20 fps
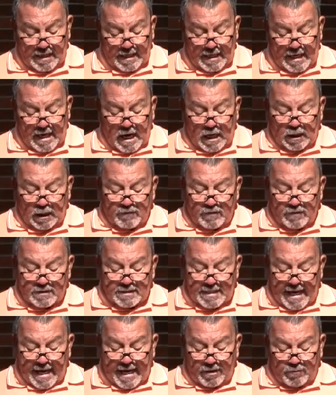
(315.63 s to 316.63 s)
Out of his
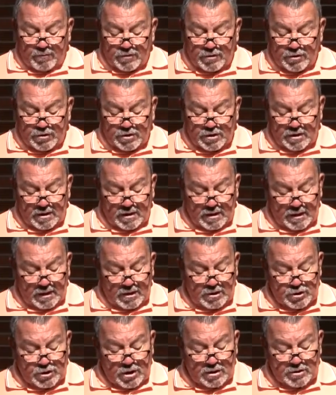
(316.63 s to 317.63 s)
anguish he
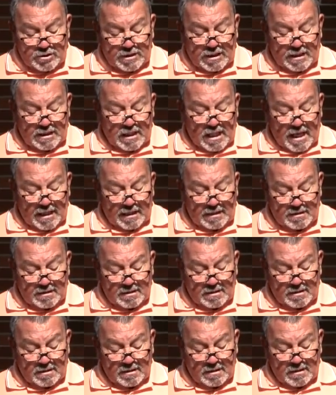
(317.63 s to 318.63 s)
shall see light.
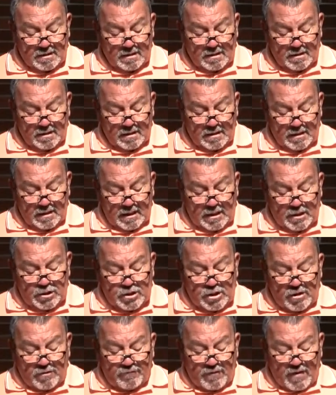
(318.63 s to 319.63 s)
He
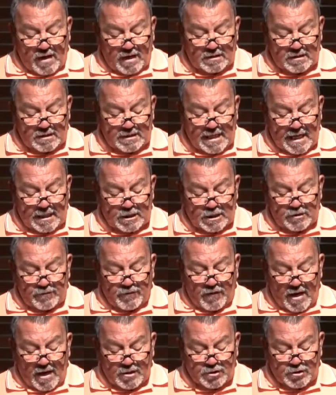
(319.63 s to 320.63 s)
shall find
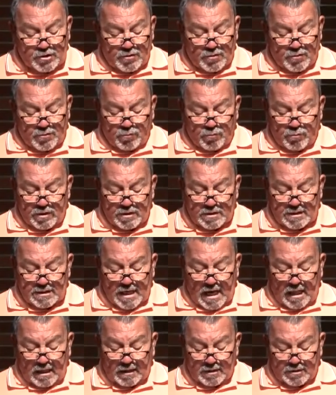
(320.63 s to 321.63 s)
satisfaction through his
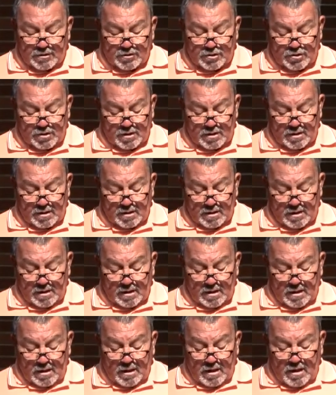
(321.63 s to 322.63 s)
knowledge.
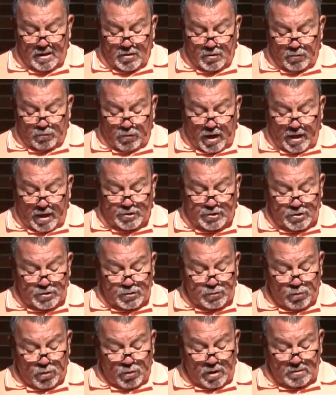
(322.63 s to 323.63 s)
The
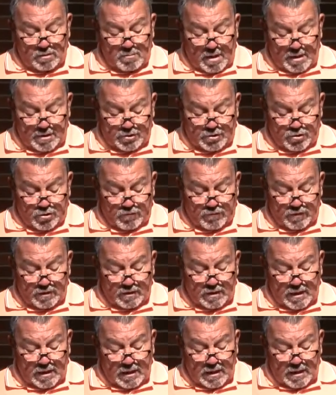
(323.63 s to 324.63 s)
righteous one, my servant,
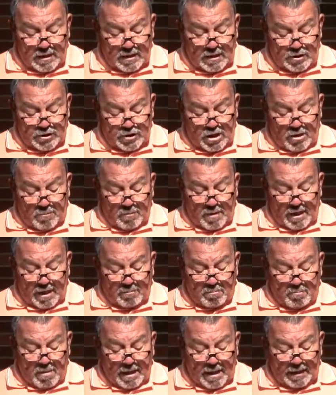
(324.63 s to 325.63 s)
shall make
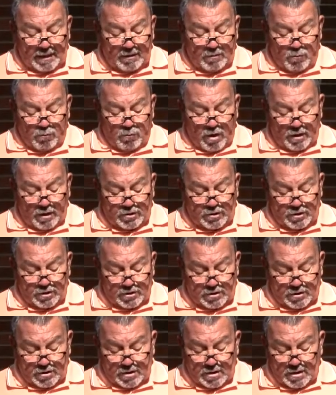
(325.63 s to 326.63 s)
many
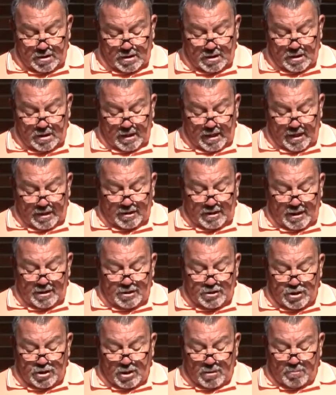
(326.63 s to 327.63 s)
righteous, and he
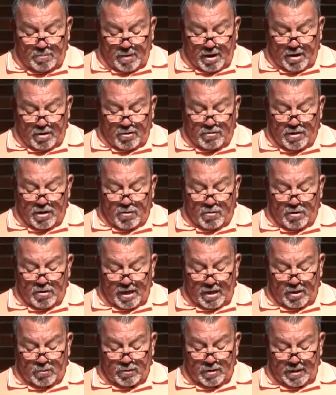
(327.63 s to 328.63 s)
shall bear their
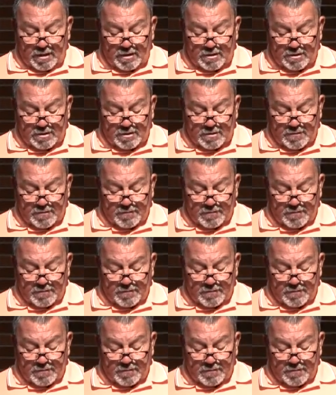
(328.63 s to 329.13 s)
iniquities.